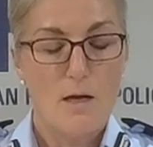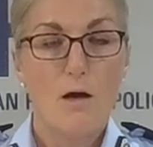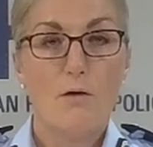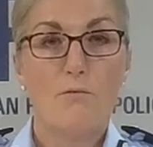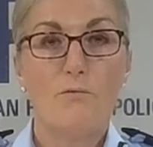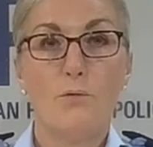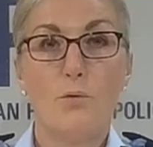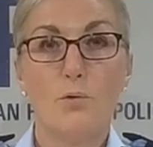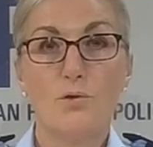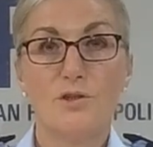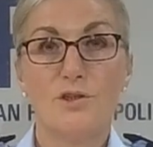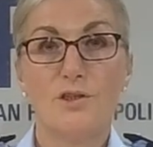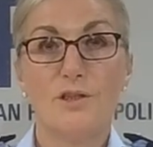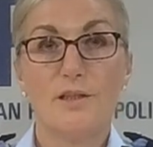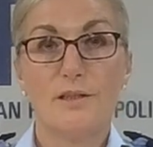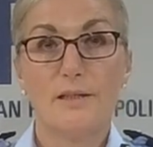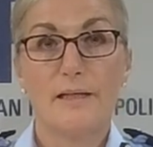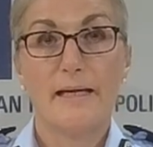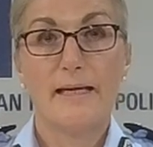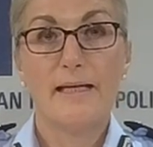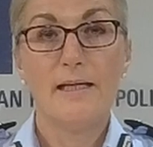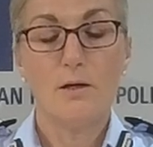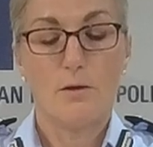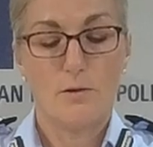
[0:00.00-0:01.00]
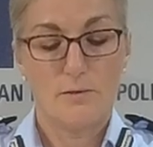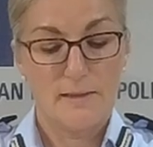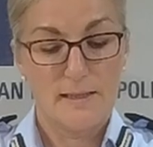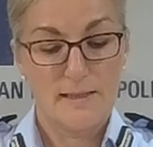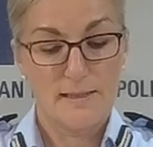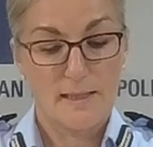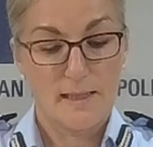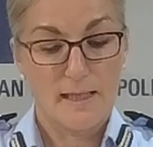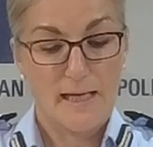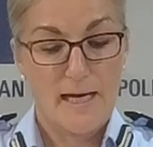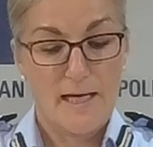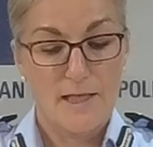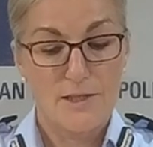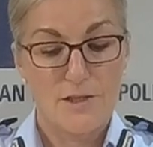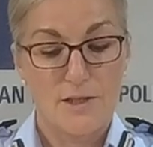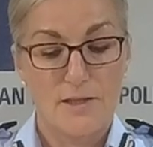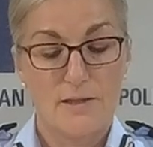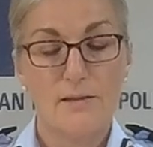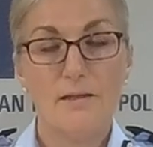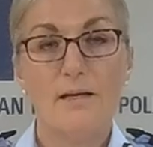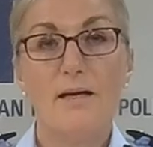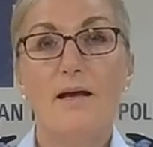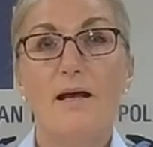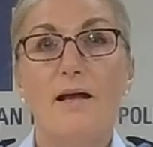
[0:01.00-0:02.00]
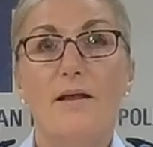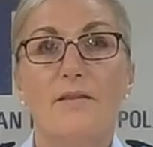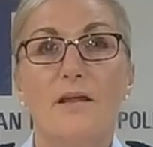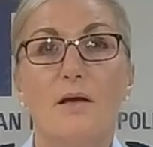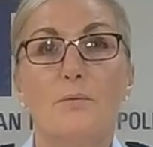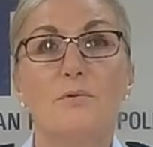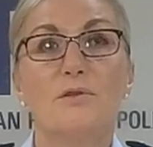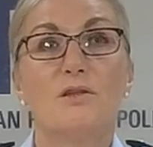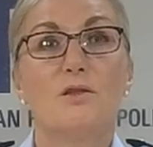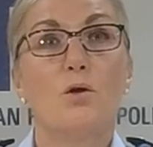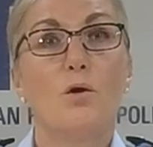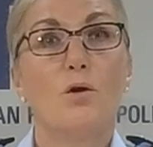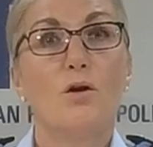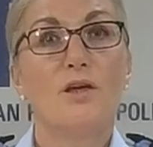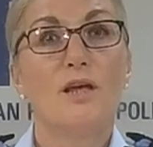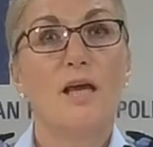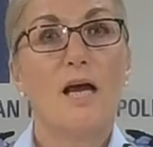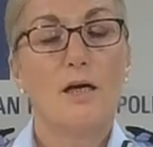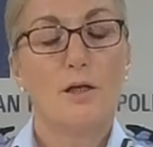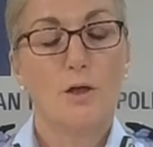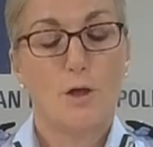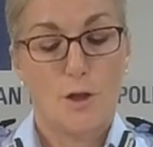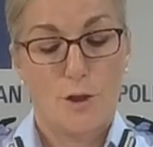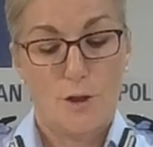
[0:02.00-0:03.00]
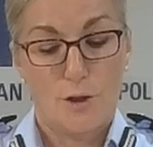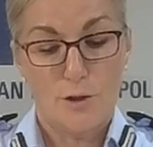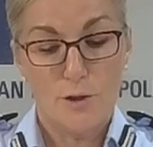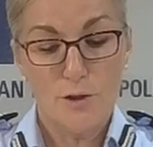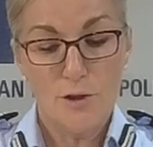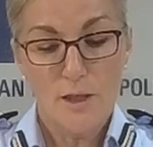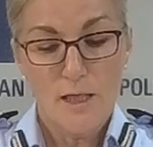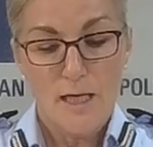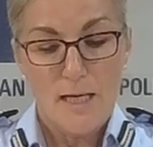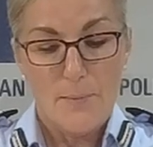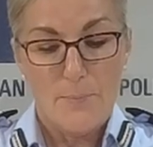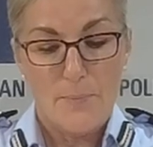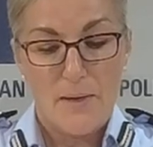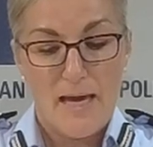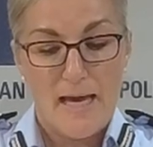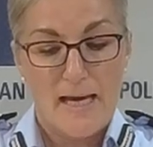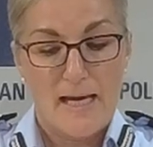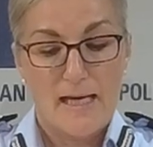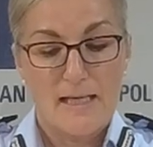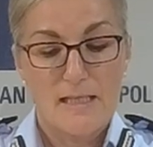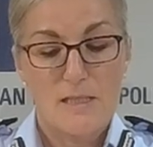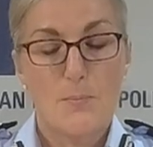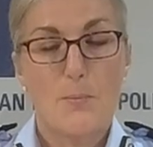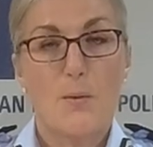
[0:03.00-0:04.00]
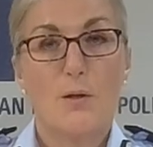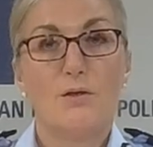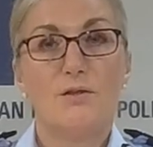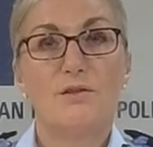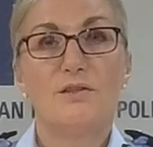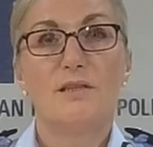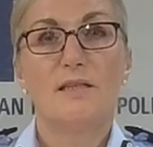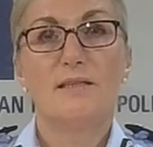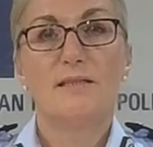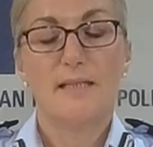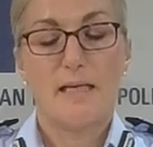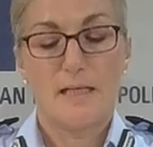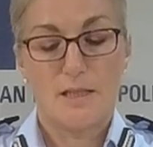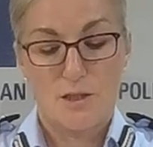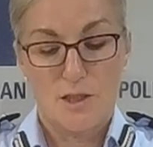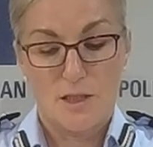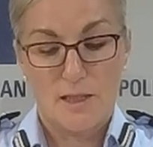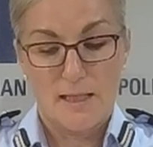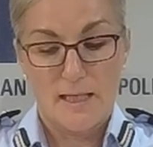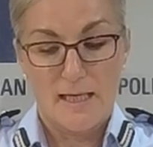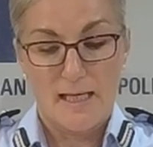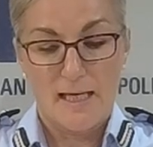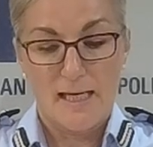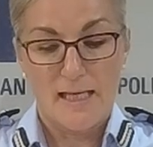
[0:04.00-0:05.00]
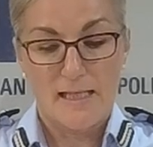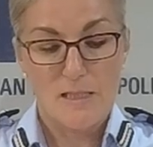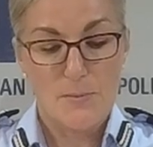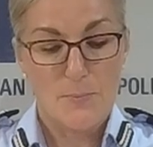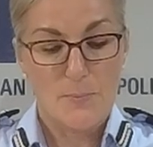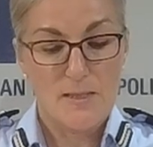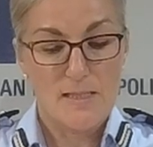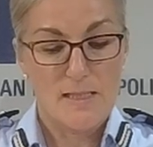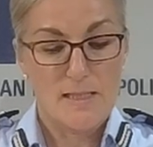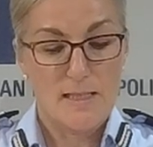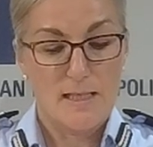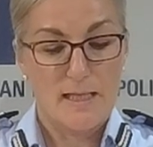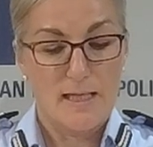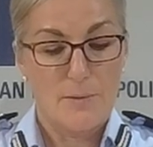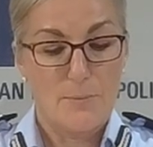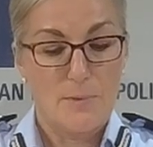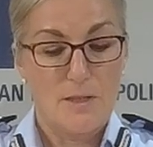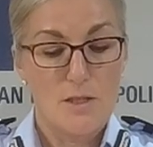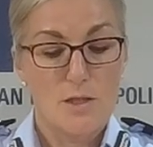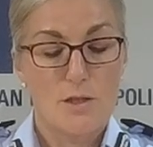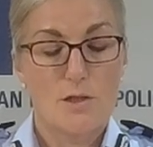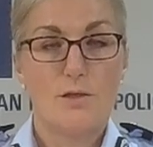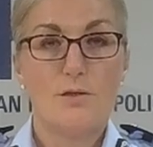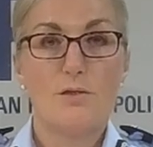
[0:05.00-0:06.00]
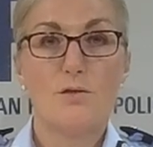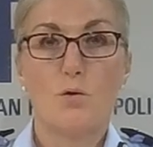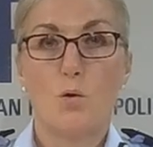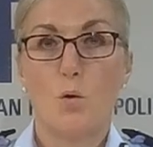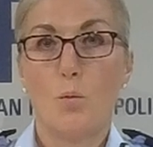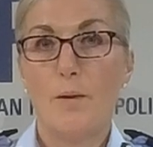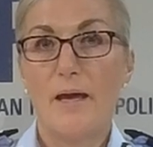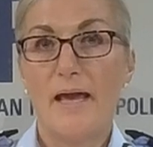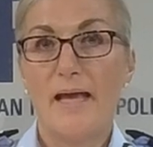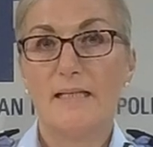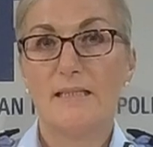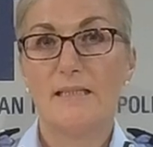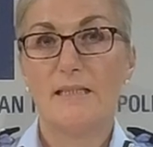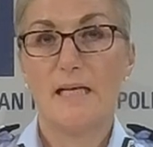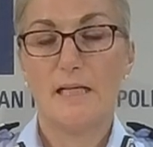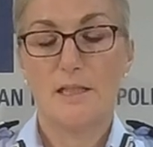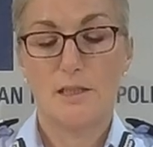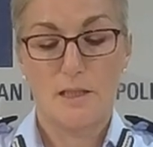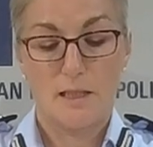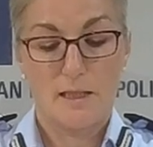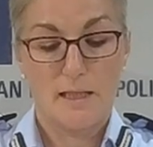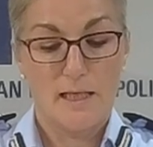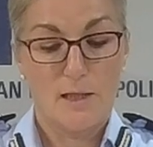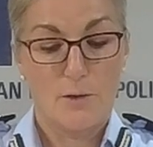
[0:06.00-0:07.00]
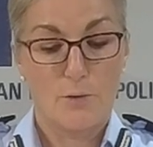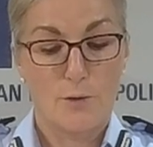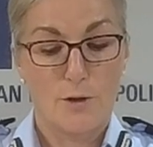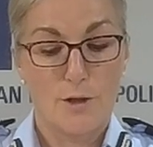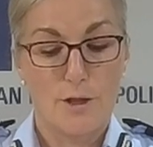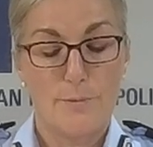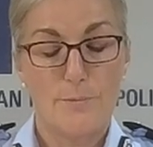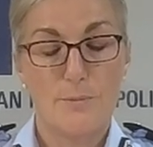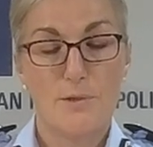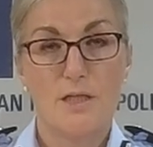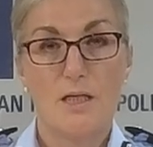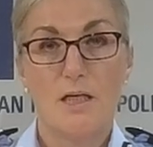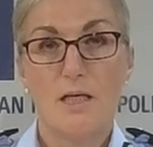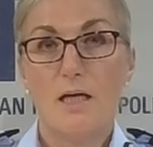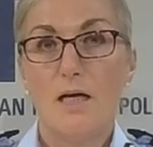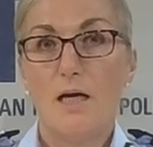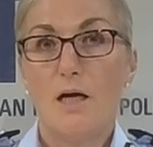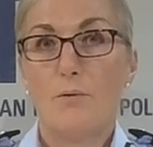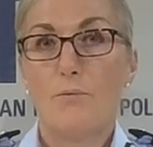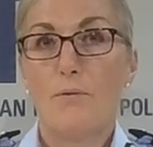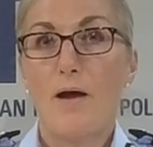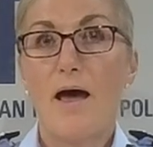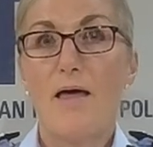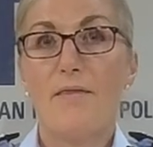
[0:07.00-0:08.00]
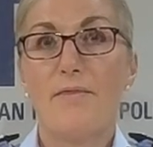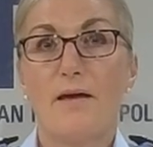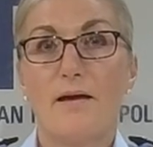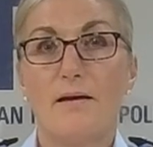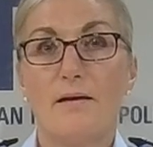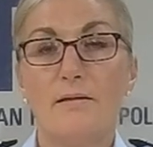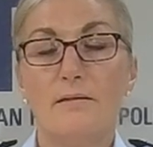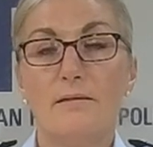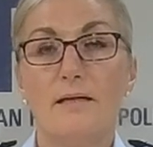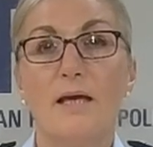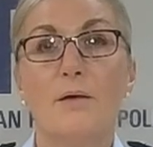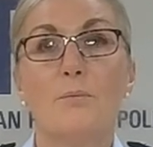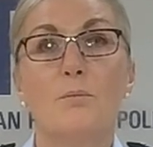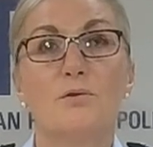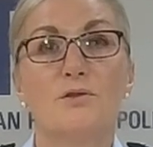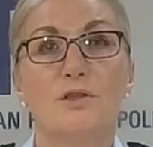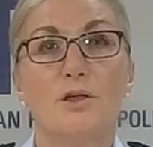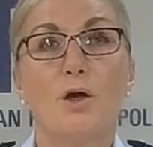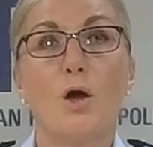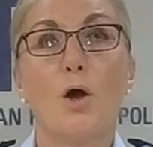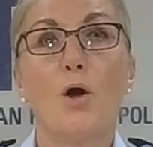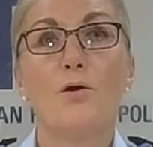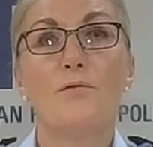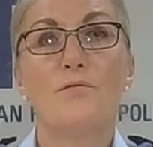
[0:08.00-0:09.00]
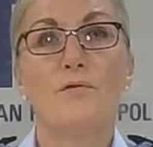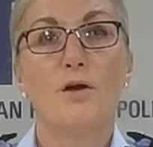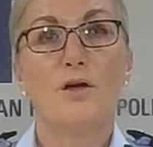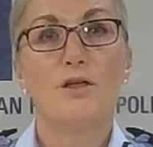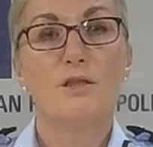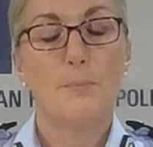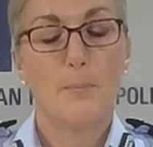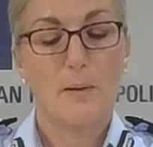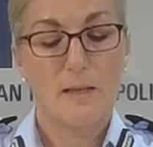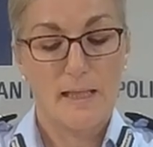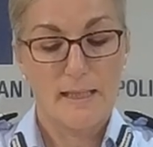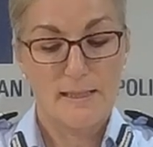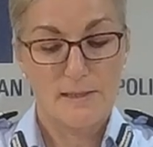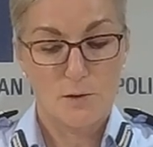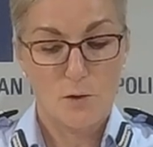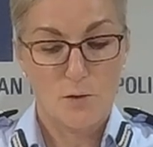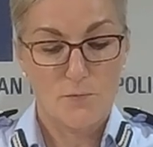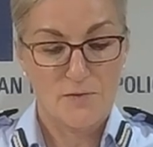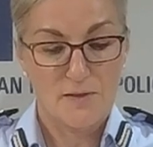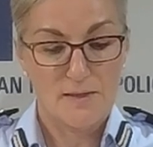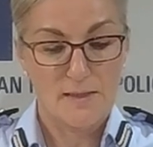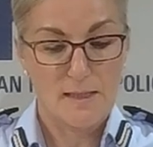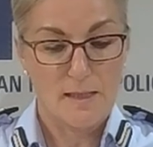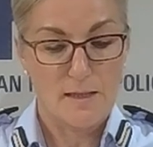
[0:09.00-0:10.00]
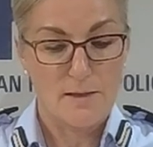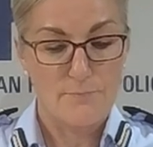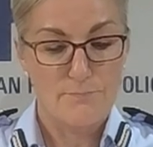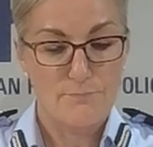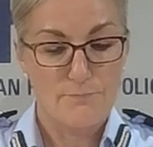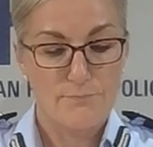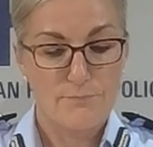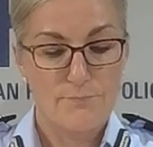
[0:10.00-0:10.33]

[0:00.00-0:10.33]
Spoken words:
Fortunately, on this occasion, there was not a young girl being exposed to sexually explicit images or being sexually groomed. Rather, it was a covert police officer.